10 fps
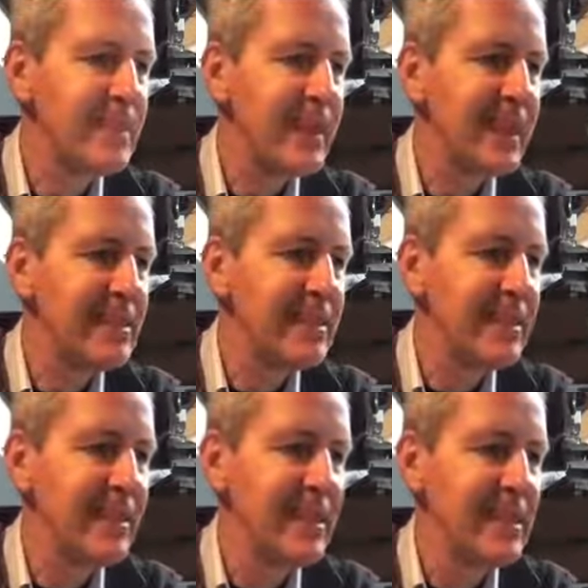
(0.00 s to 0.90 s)
And uh,
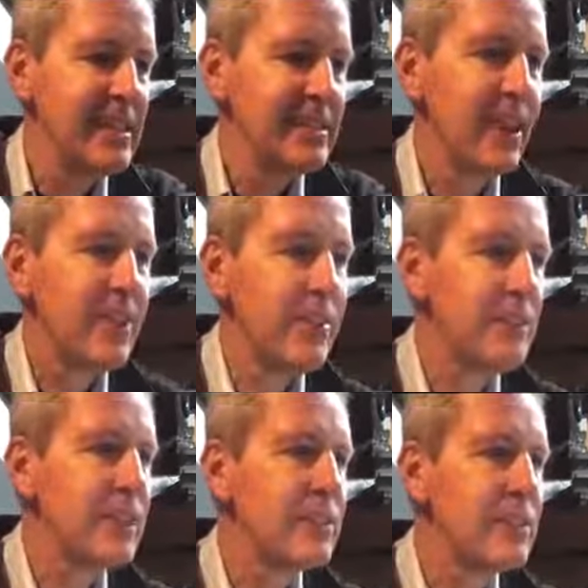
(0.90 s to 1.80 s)
so I thought it would
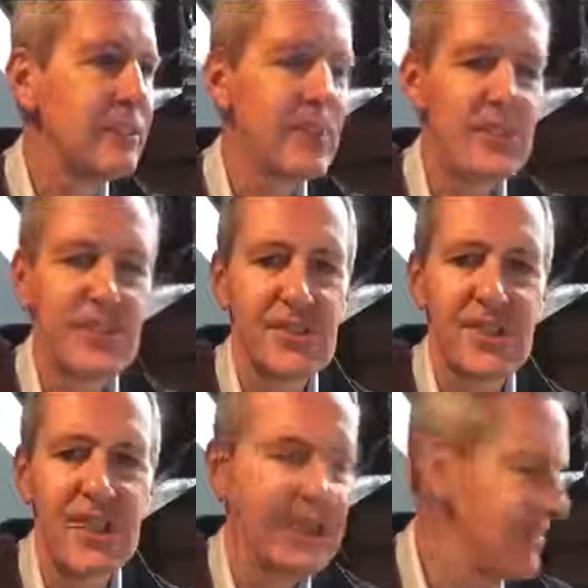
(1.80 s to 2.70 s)
be good for us to sing